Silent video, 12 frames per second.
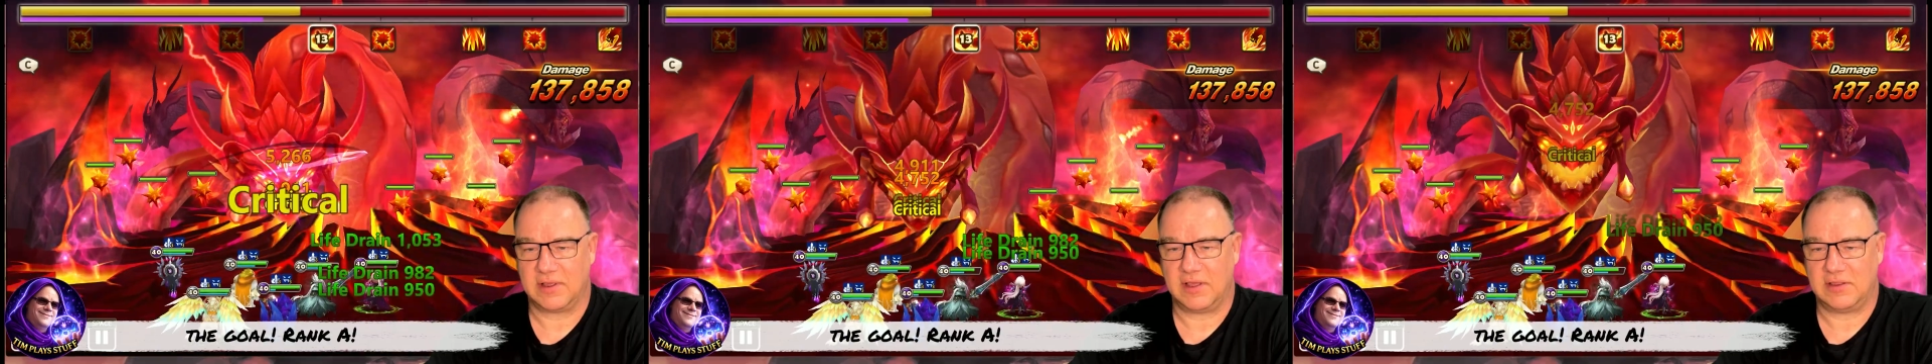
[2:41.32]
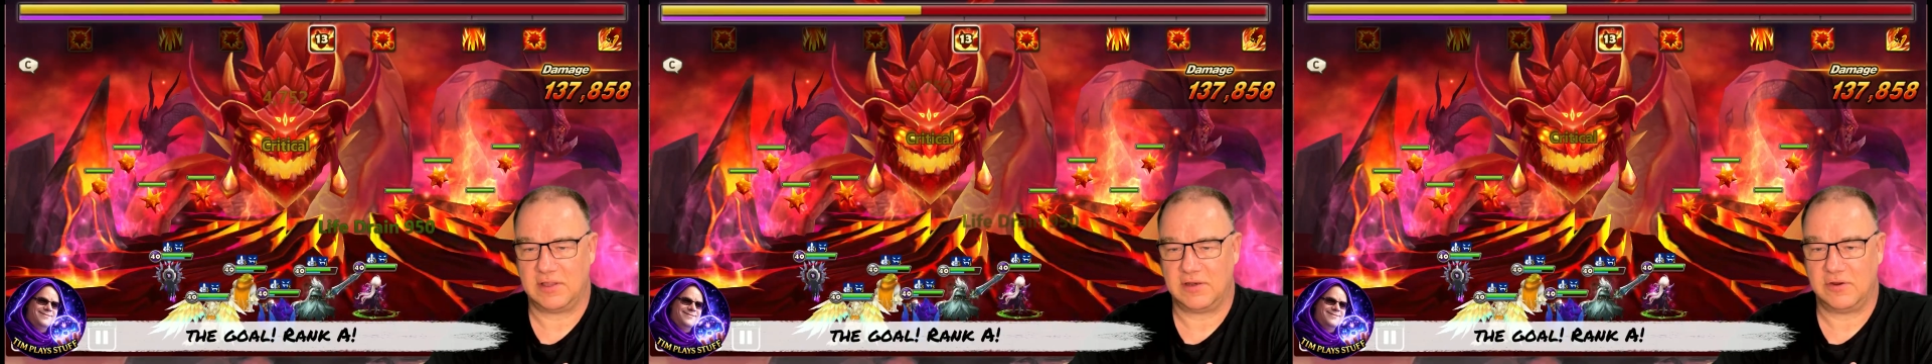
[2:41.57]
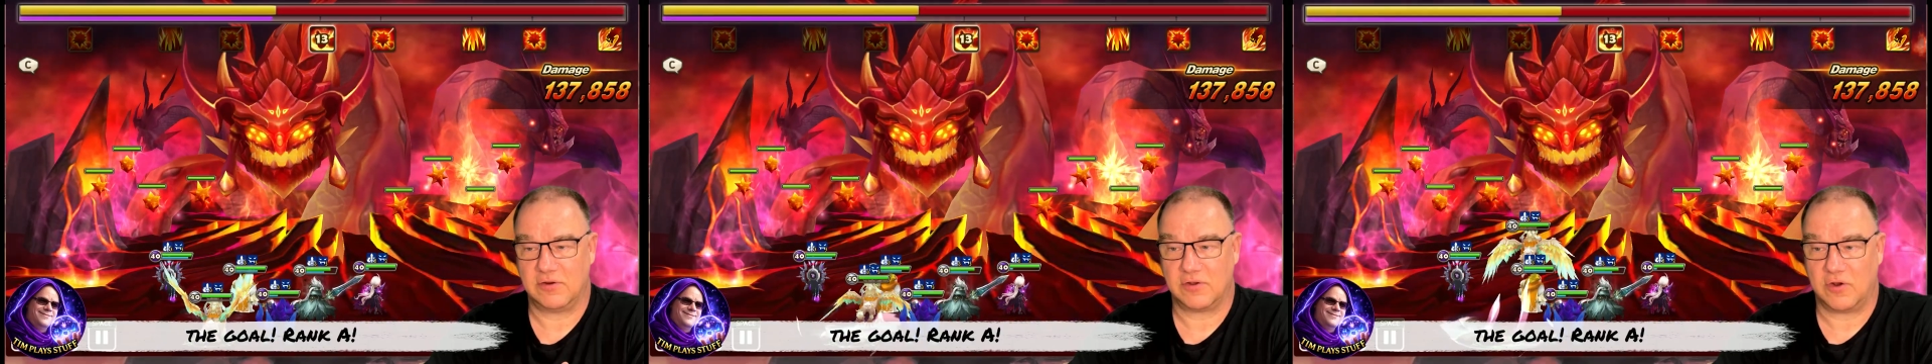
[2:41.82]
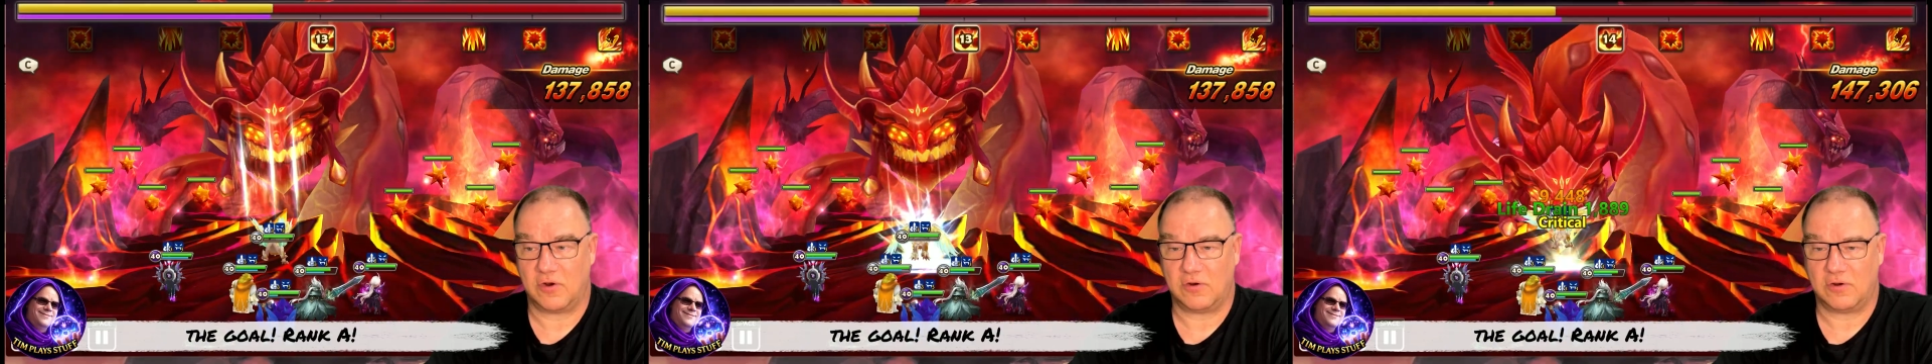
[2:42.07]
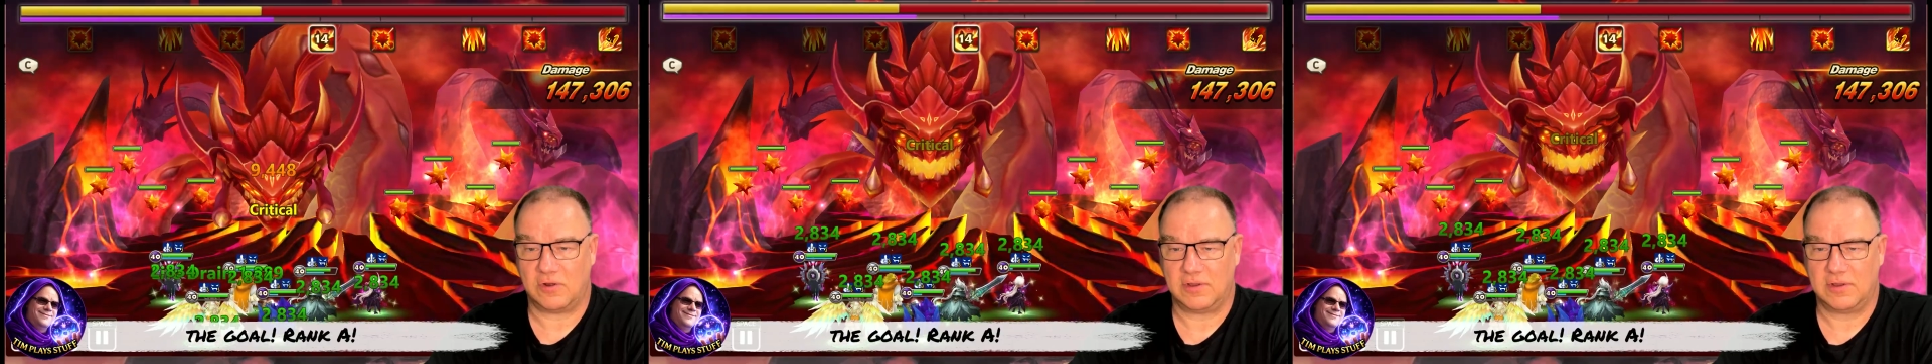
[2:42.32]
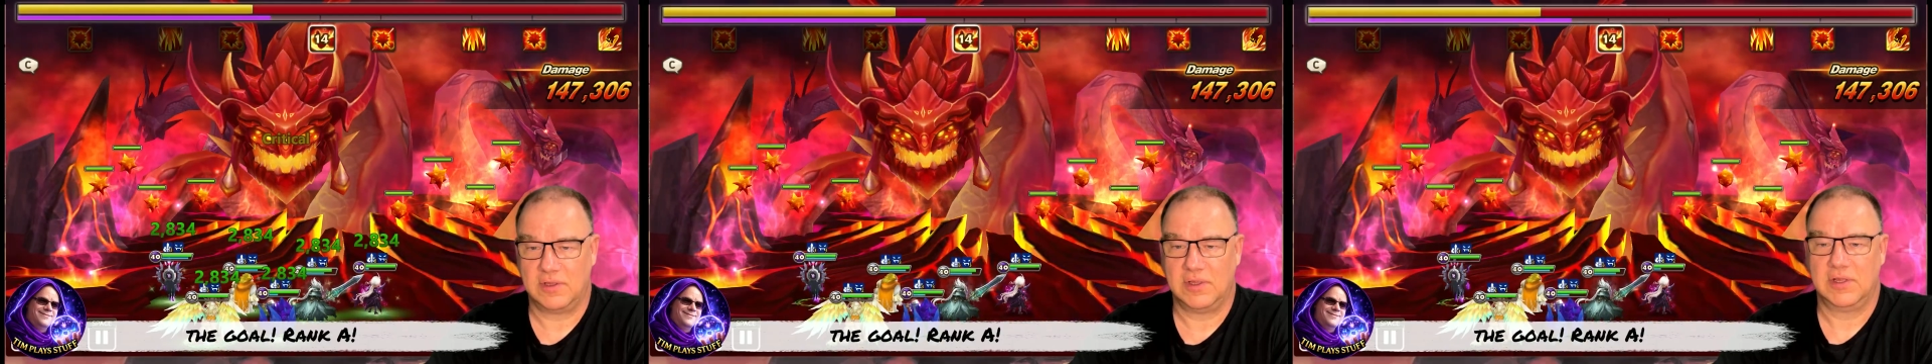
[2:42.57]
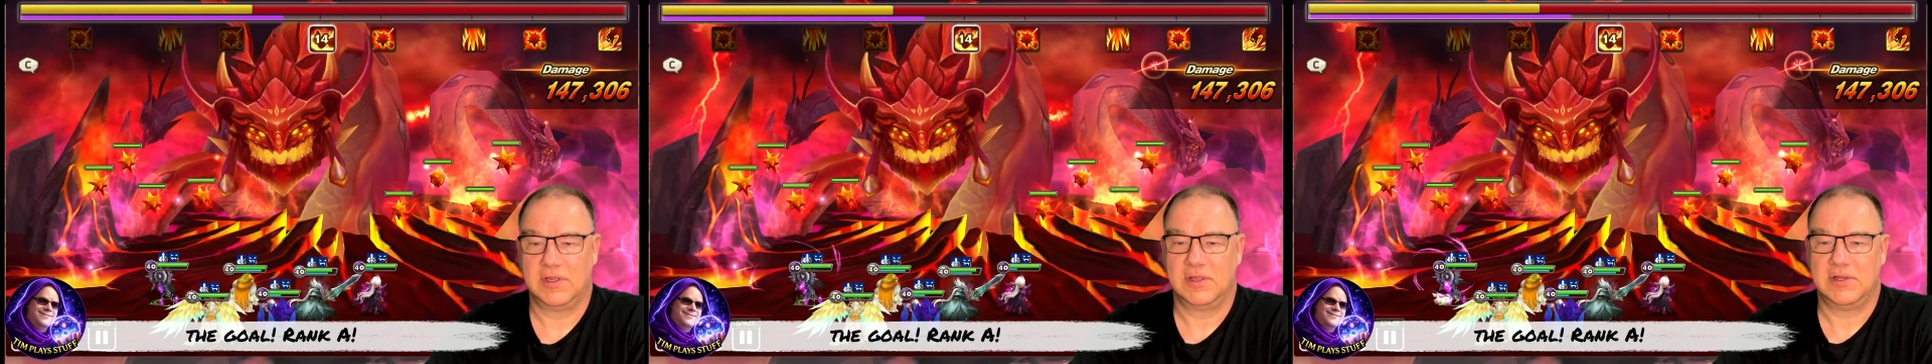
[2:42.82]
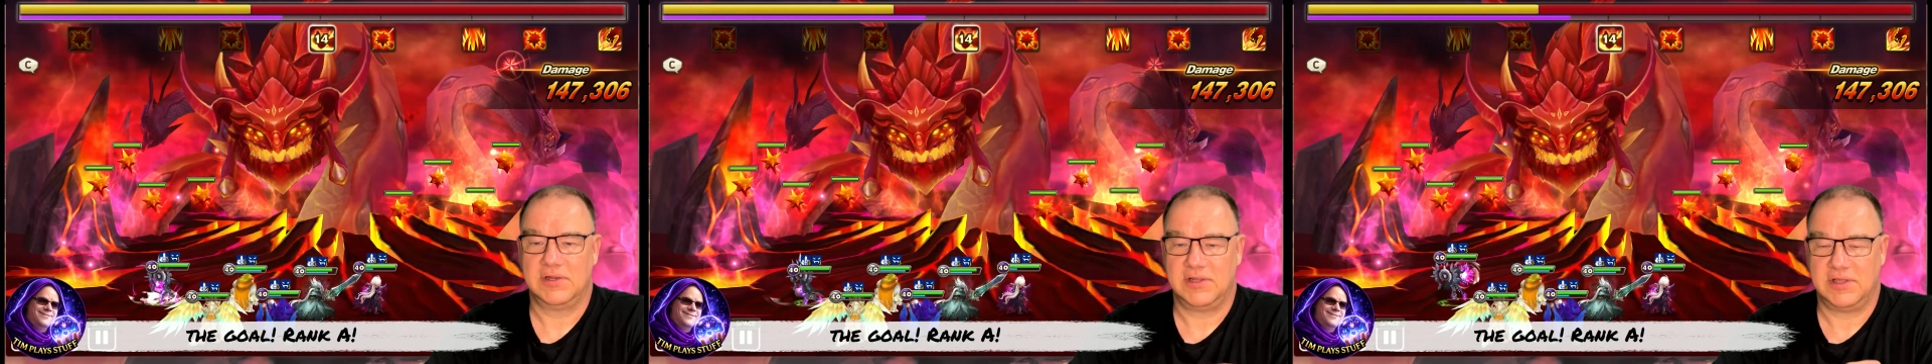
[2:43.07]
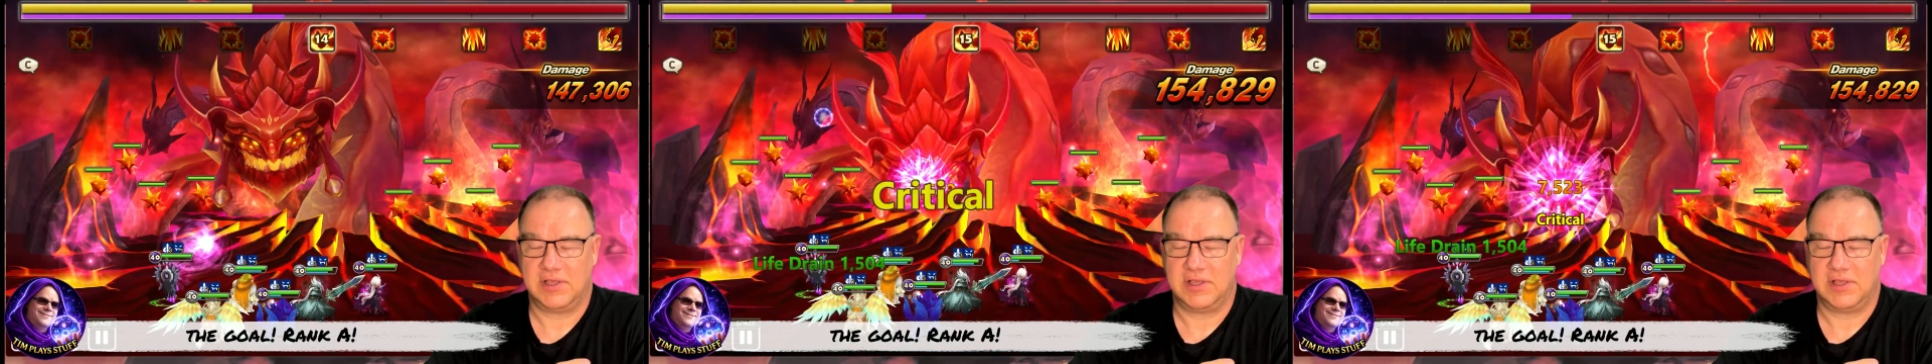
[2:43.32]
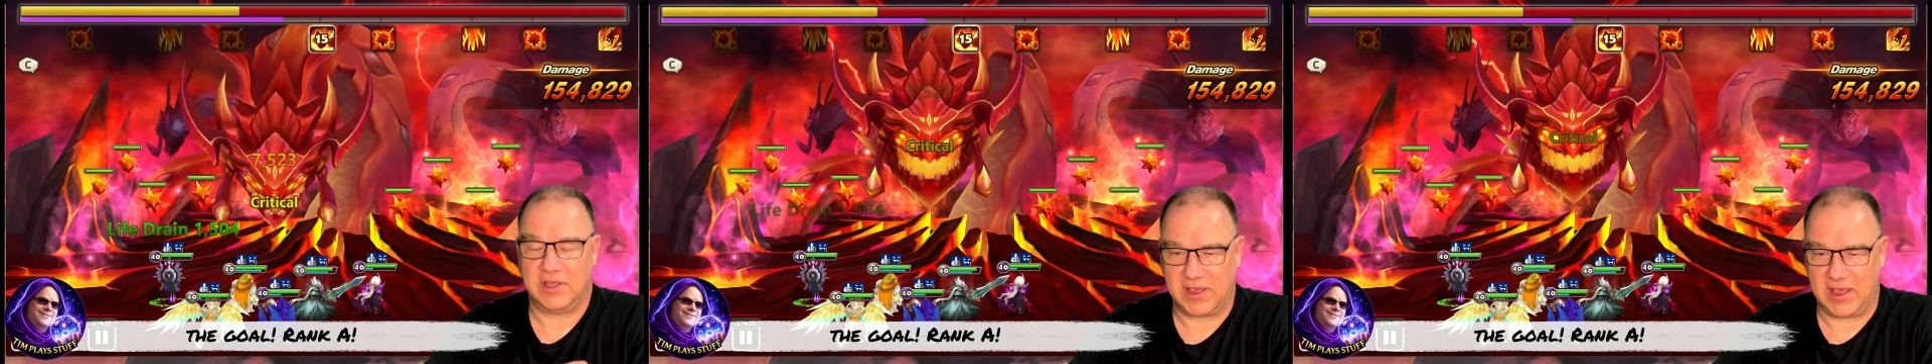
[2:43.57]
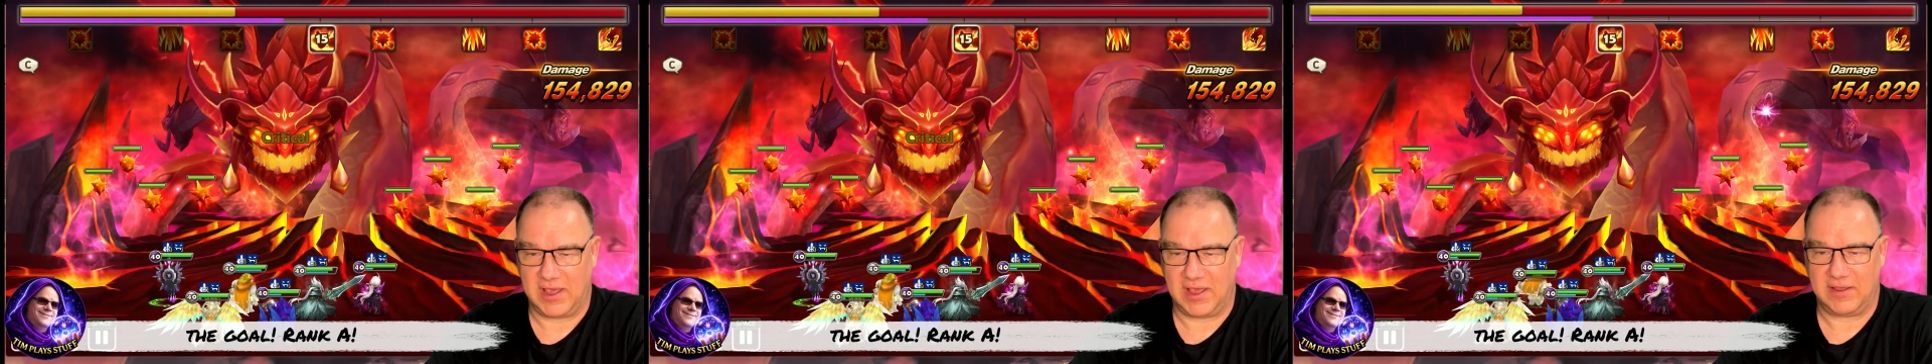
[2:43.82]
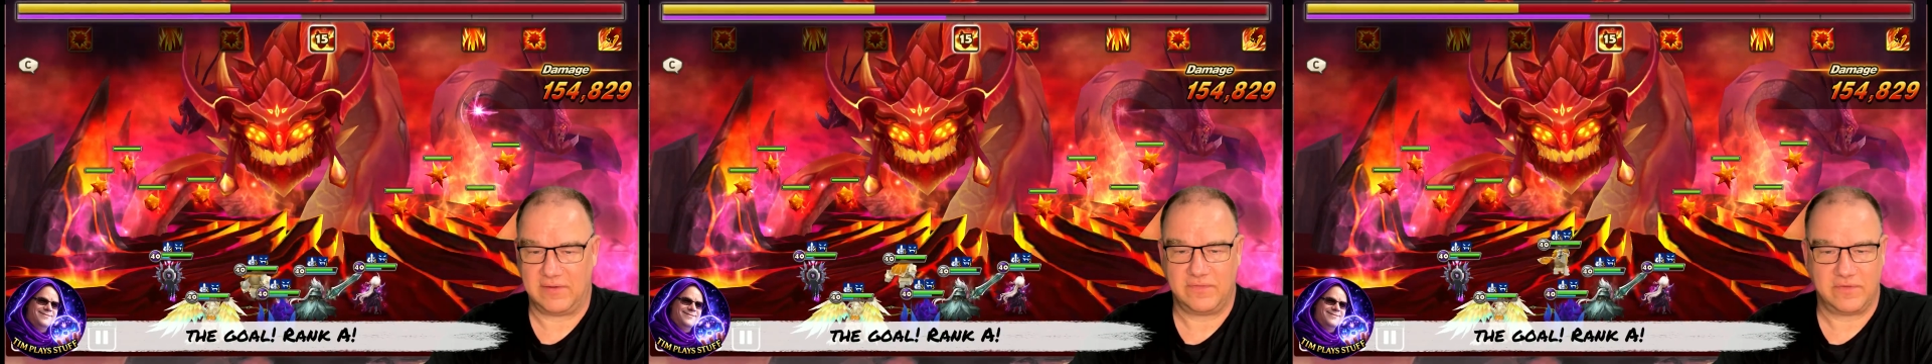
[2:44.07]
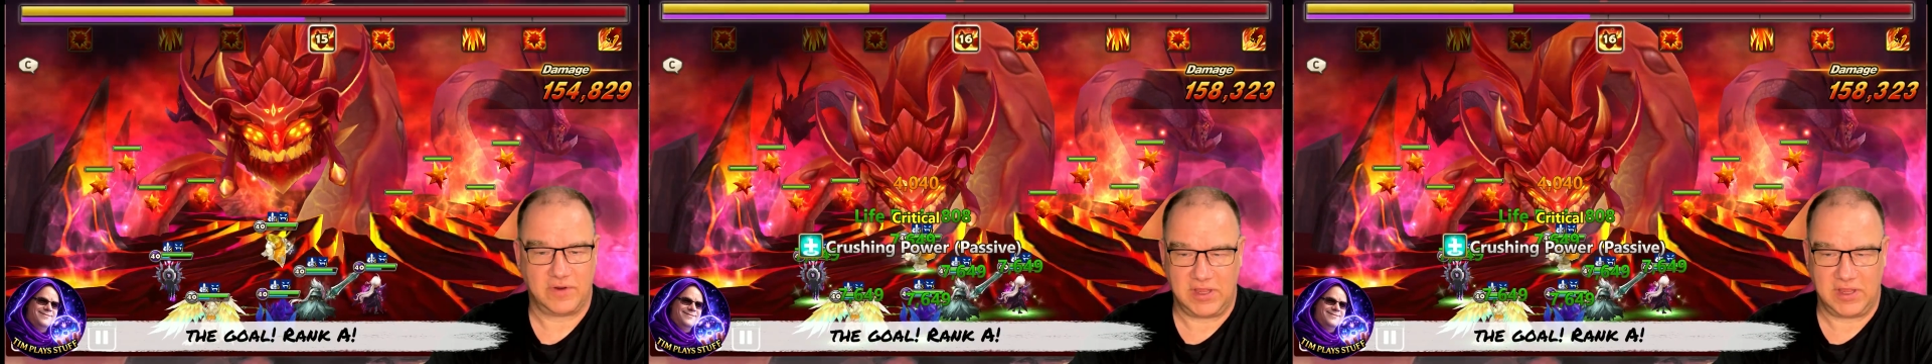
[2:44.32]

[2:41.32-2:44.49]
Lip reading: And then your goal to get rank A for